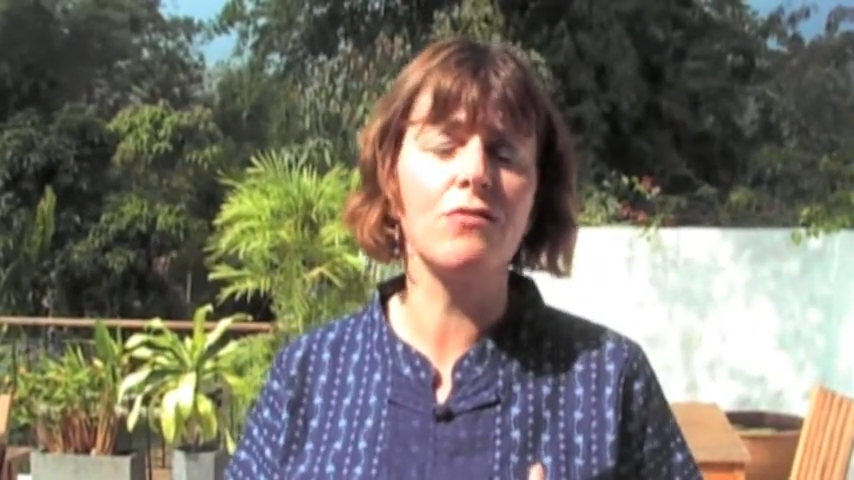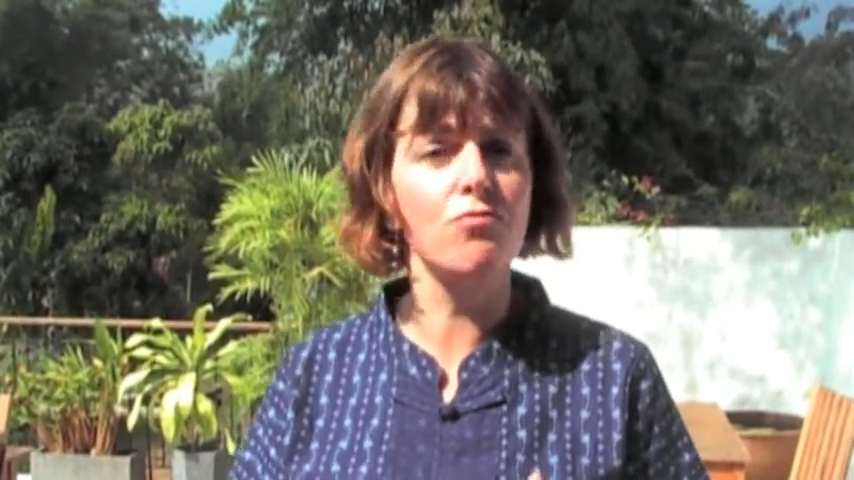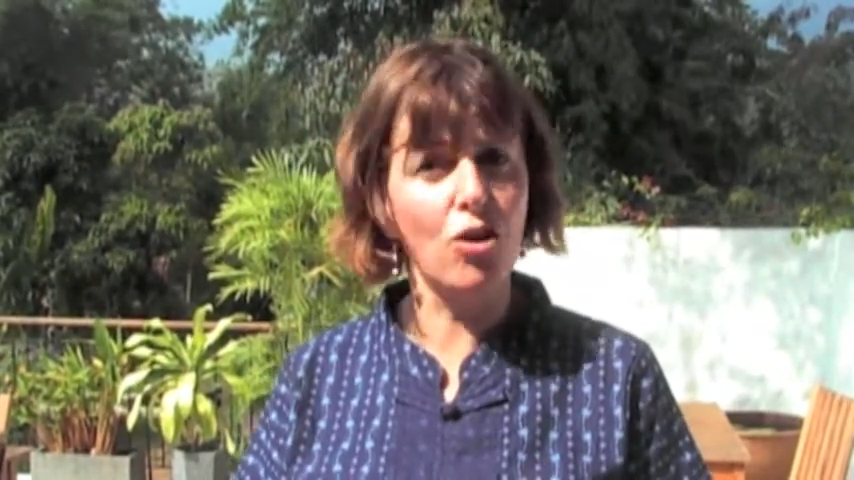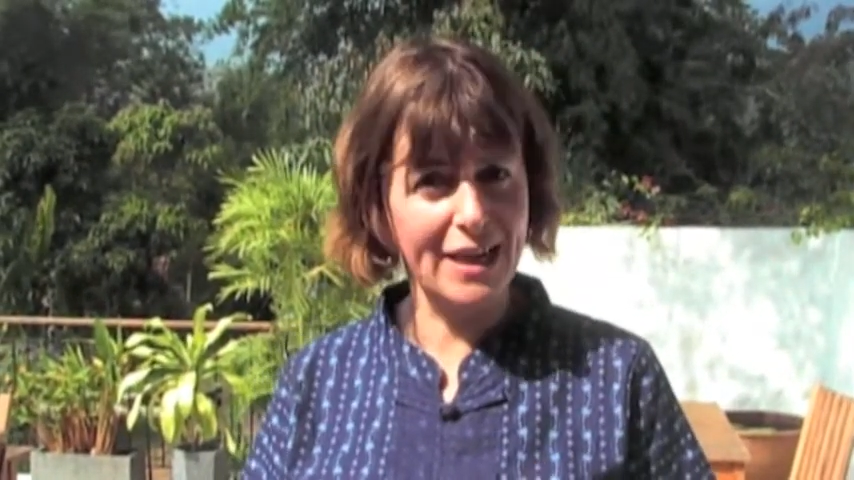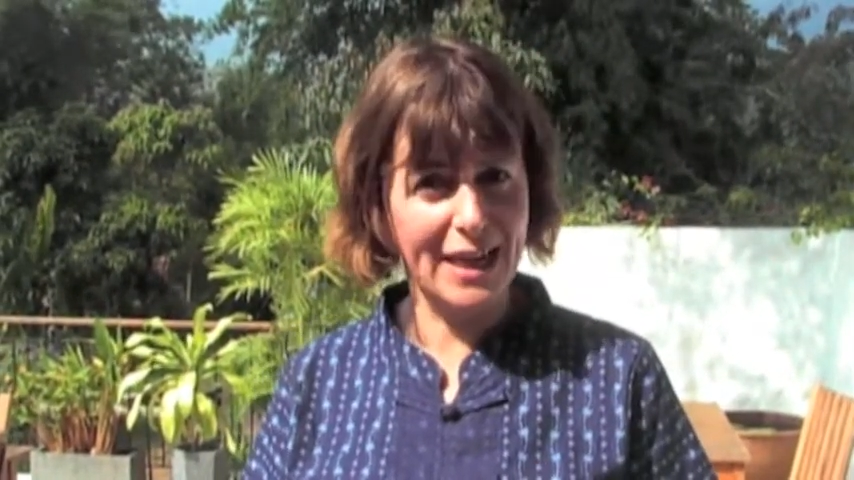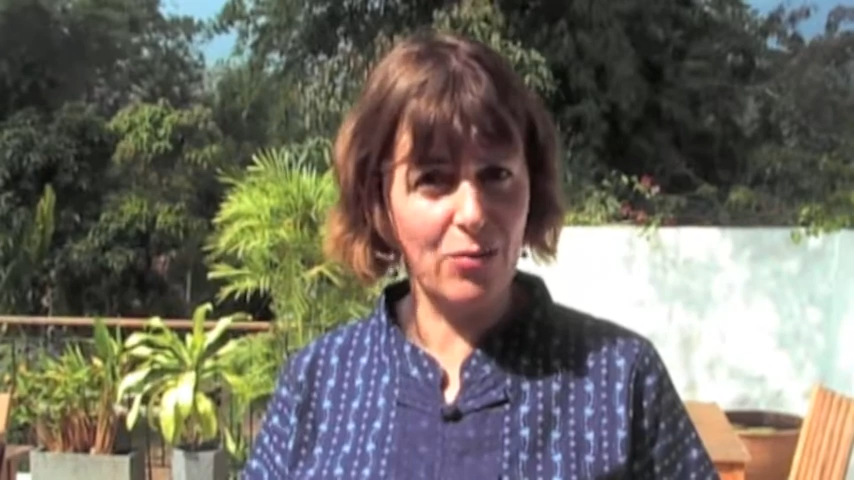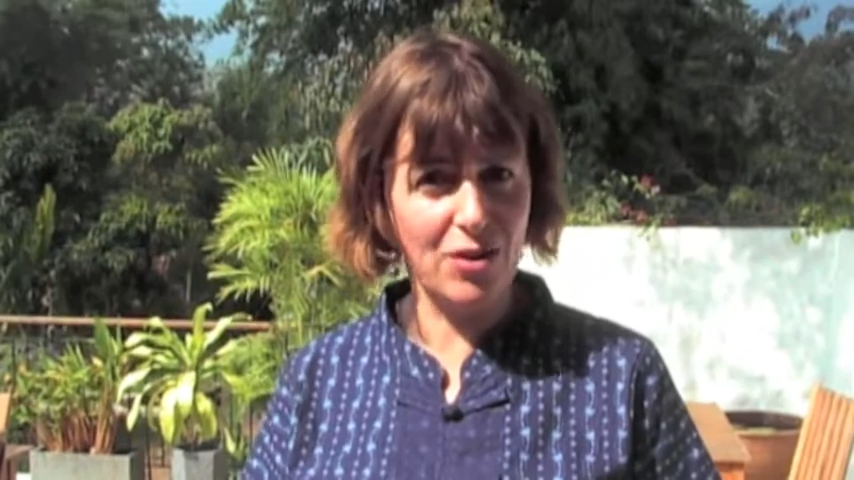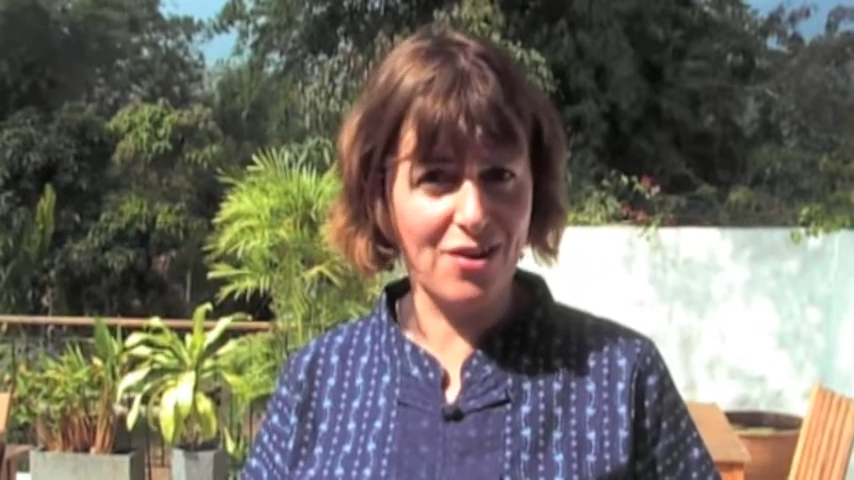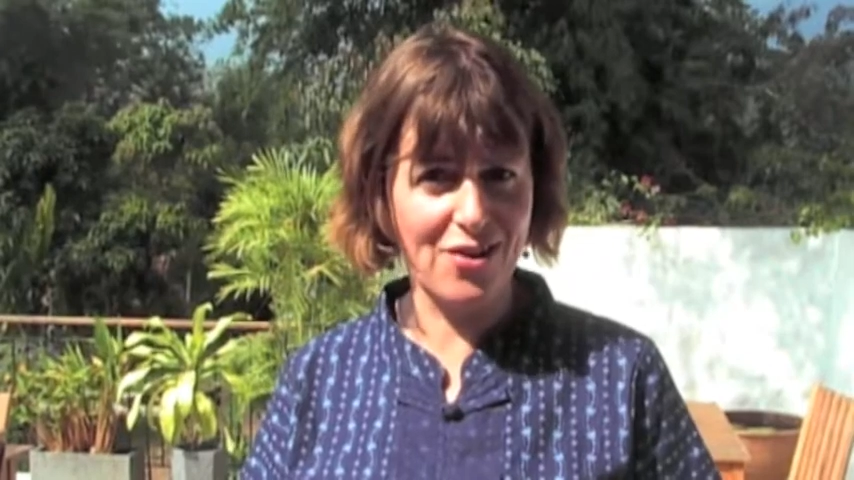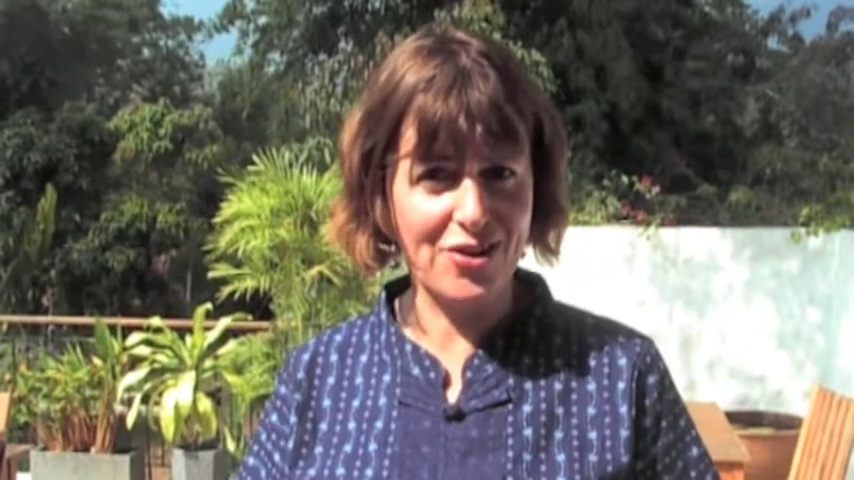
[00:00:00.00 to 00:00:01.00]
of working
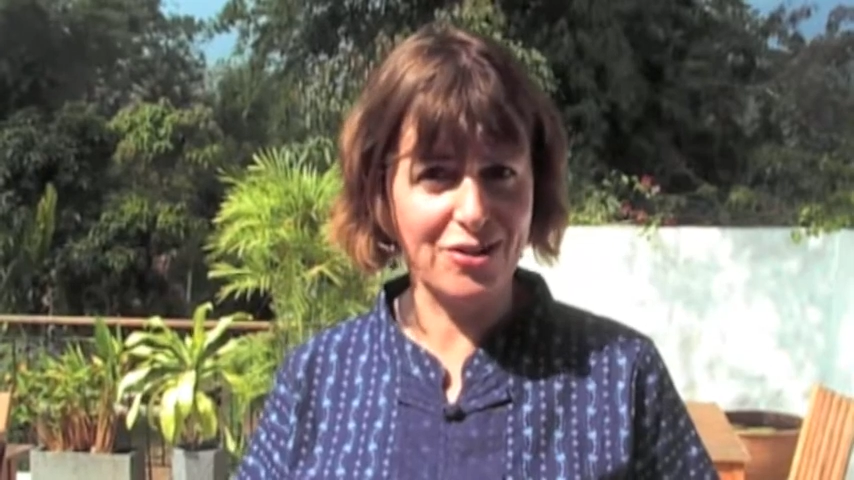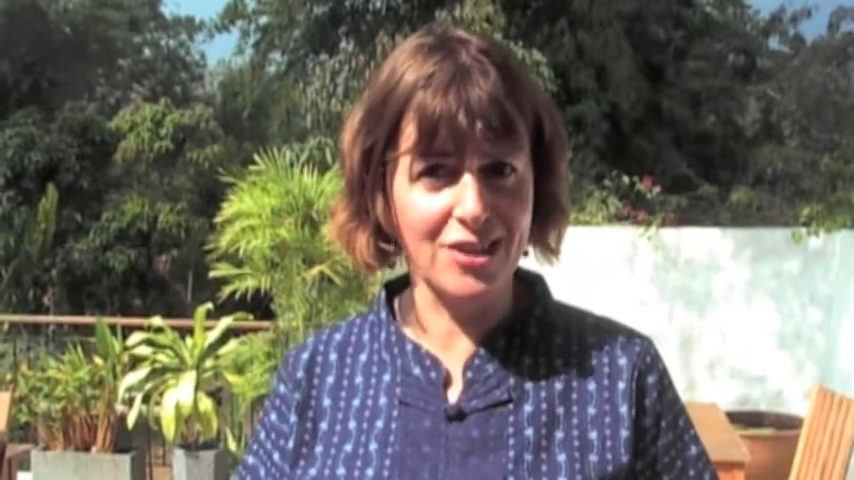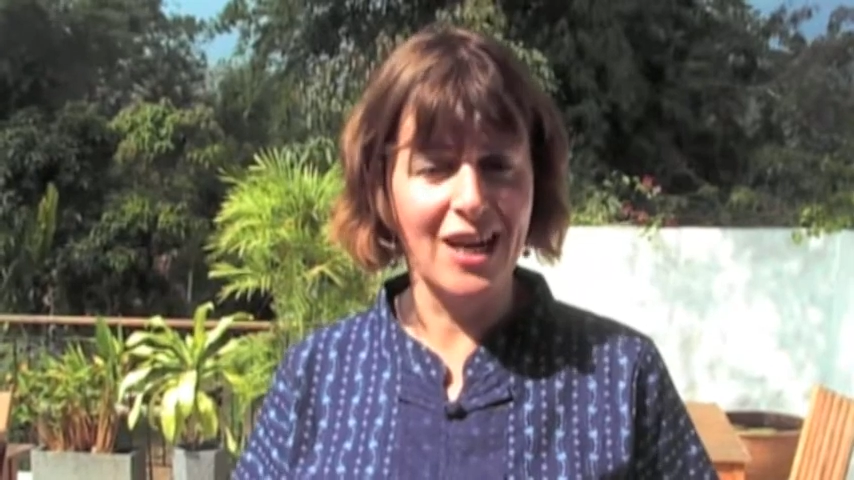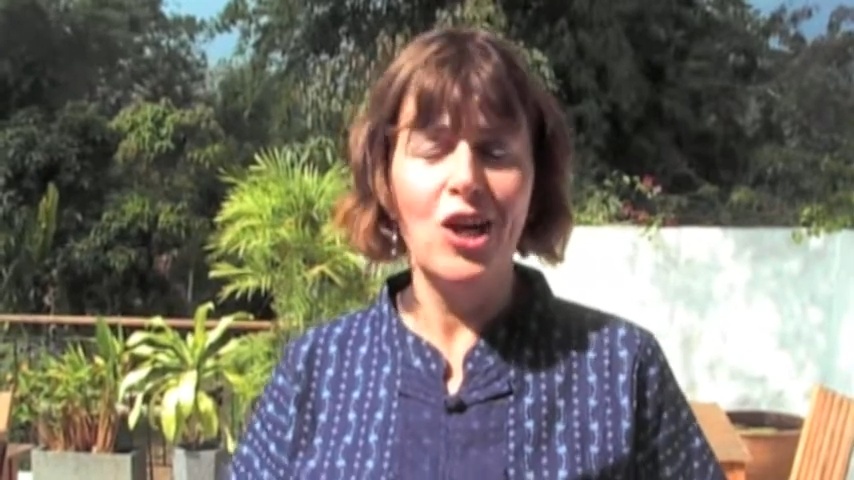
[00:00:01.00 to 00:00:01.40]
with others.